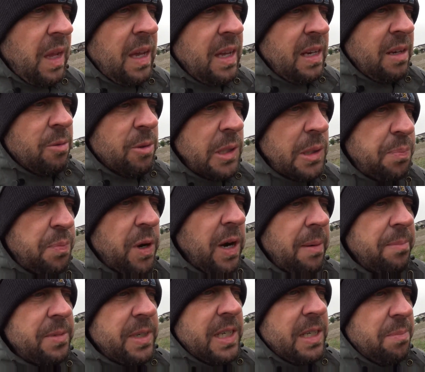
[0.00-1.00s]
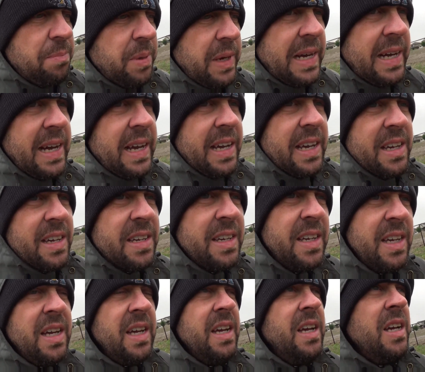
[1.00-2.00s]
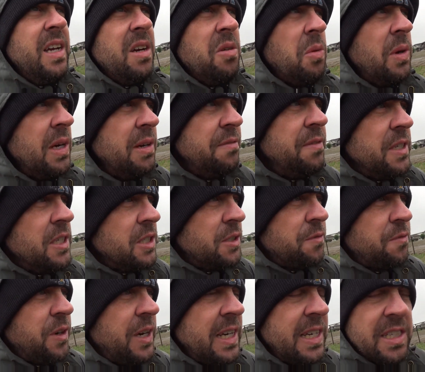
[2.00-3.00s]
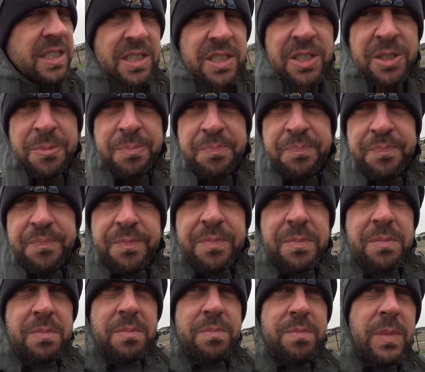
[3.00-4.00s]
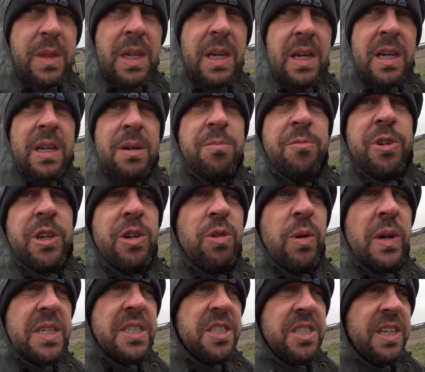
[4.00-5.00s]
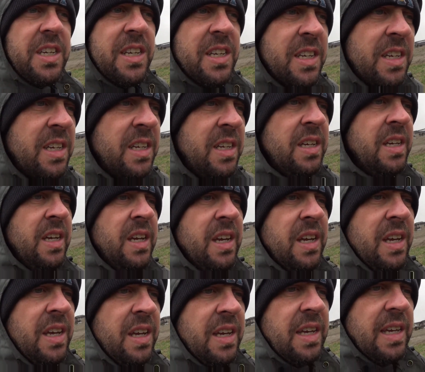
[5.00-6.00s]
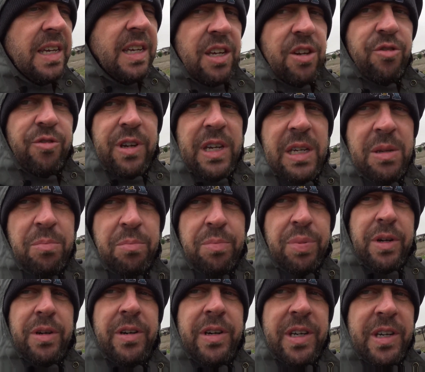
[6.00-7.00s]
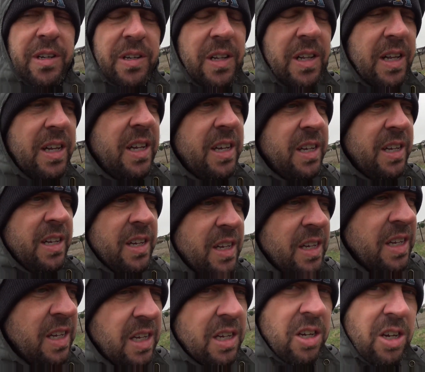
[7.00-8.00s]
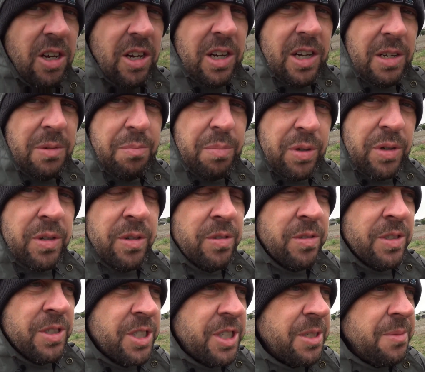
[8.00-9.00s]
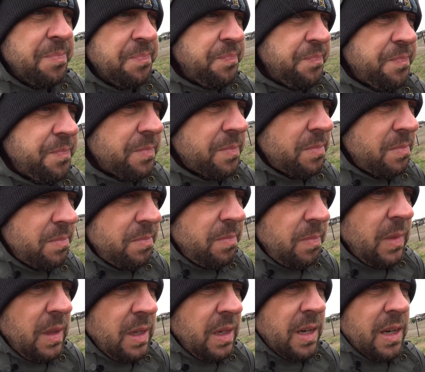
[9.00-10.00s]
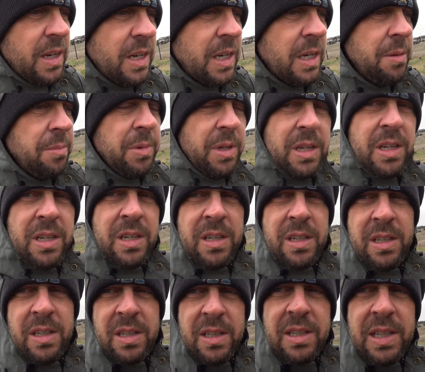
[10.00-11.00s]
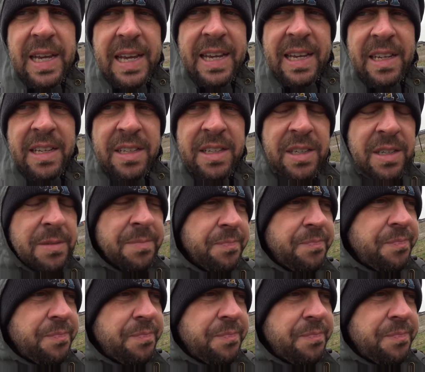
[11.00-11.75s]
and it was prompted by one of his friends requesting a green burial on Bernd's land